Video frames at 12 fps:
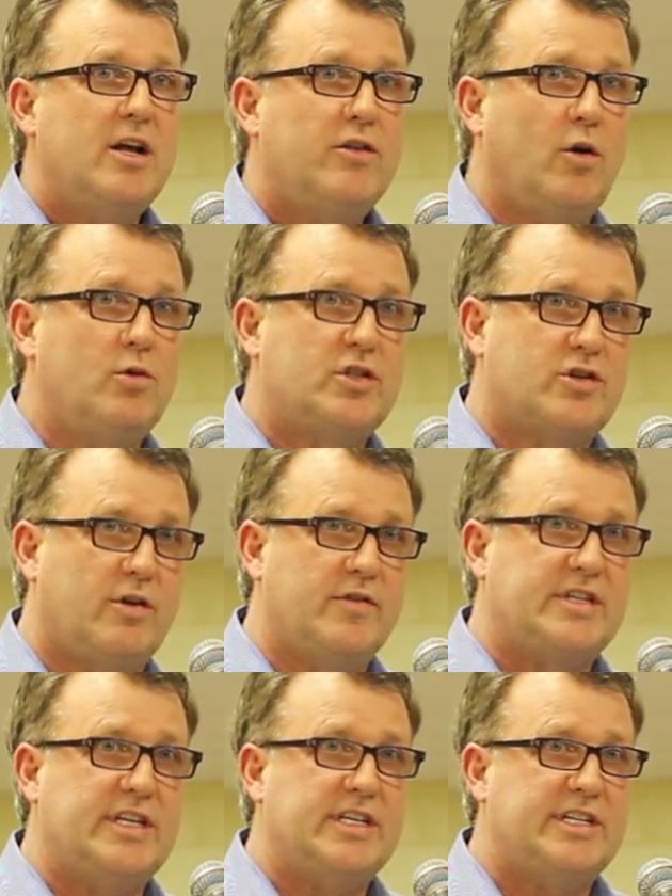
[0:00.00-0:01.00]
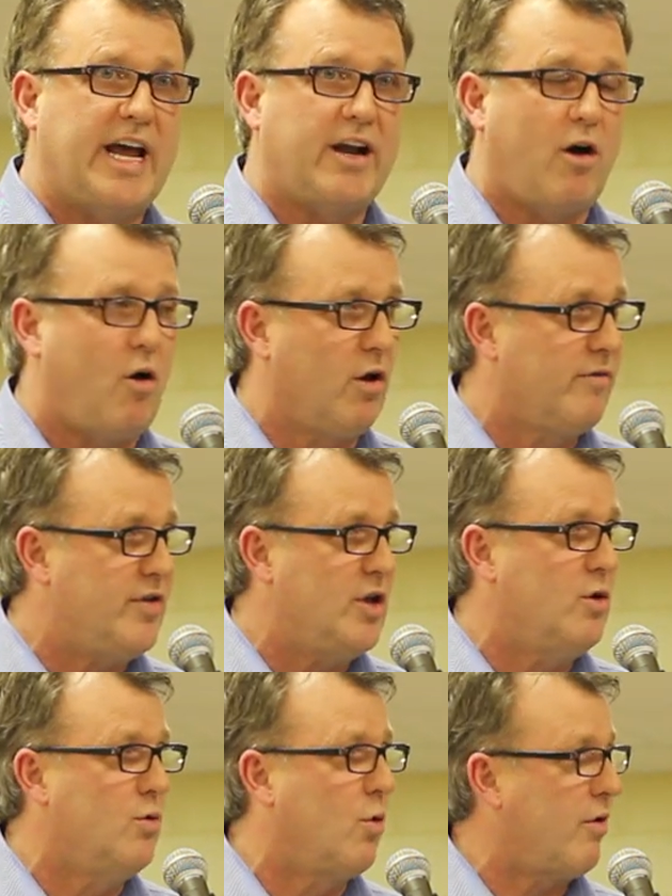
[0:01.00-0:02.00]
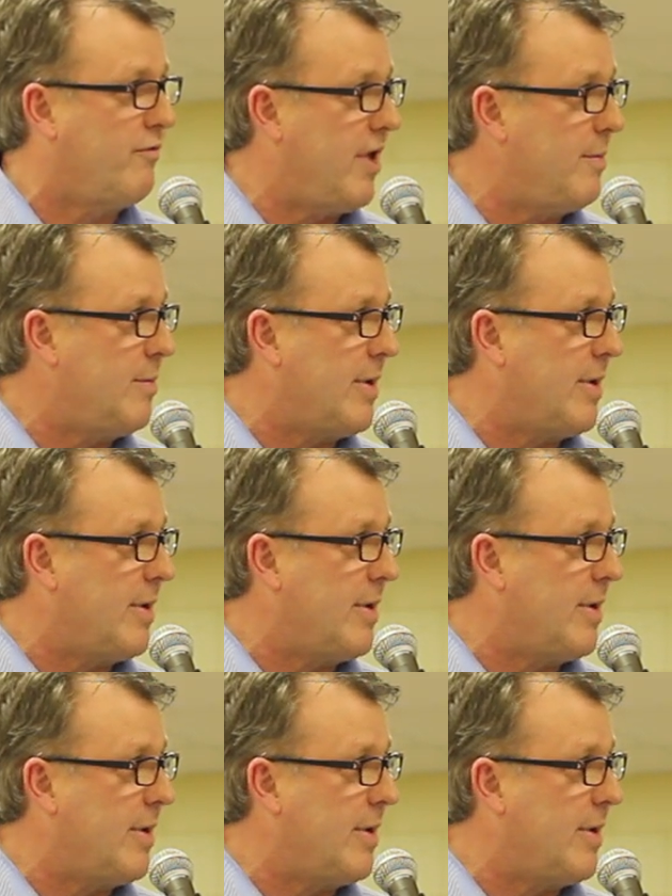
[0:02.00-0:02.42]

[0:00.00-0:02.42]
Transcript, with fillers: those services that all of you or family